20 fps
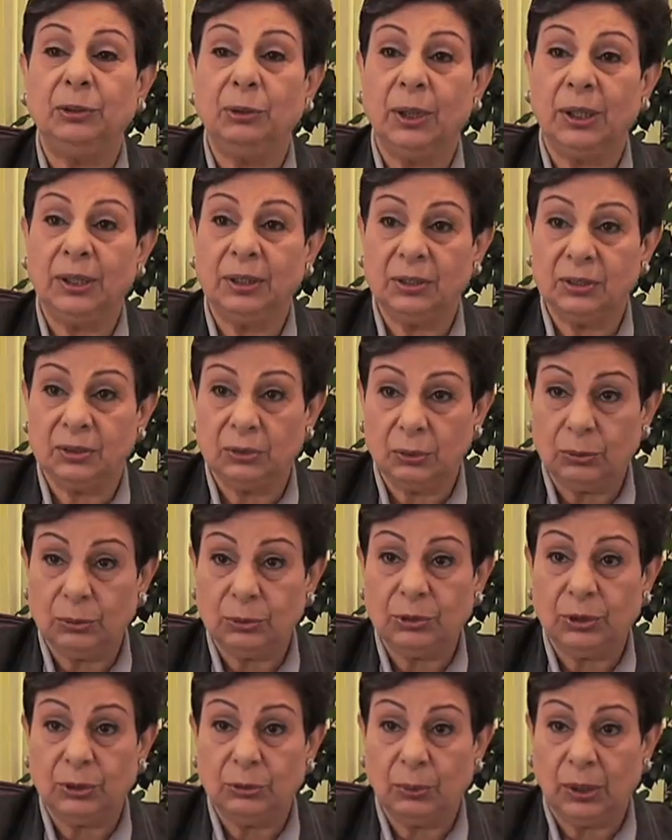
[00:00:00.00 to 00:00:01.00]
UN
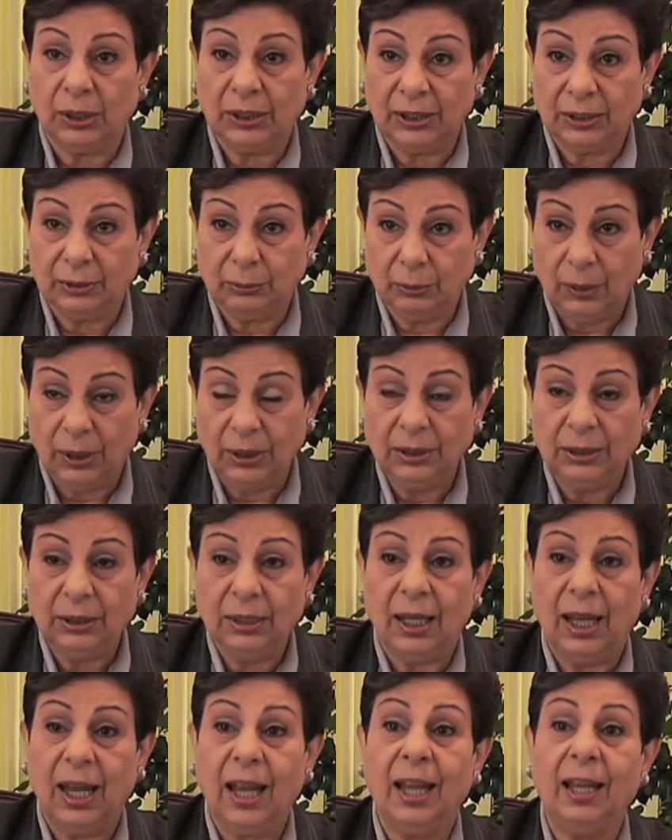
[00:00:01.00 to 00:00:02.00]
Resolution 181
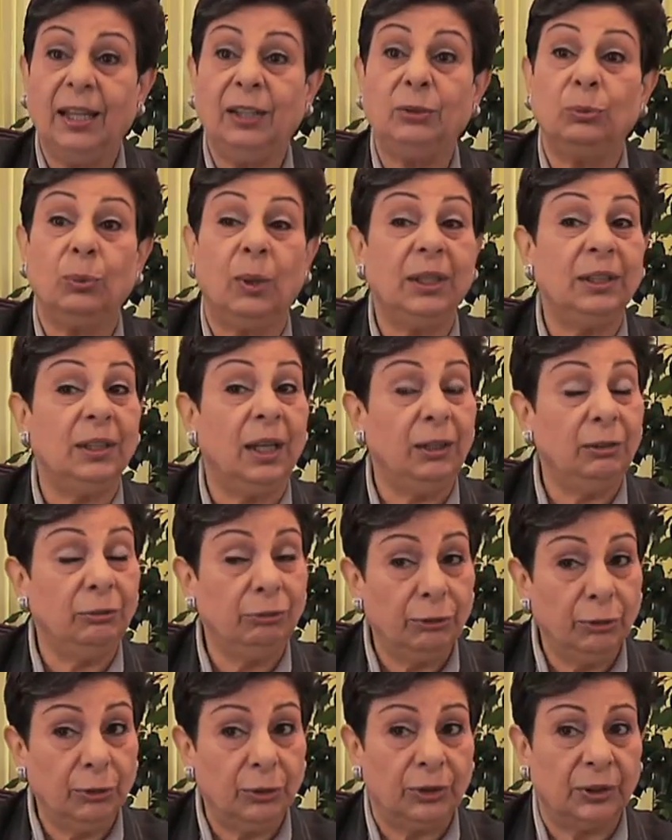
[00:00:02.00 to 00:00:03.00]
and
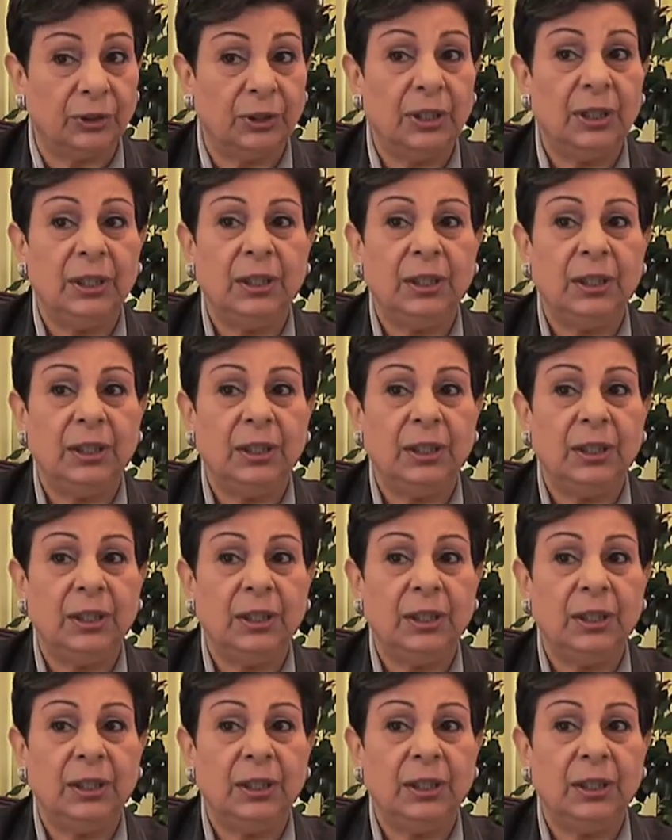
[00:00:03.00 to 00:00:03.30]
194,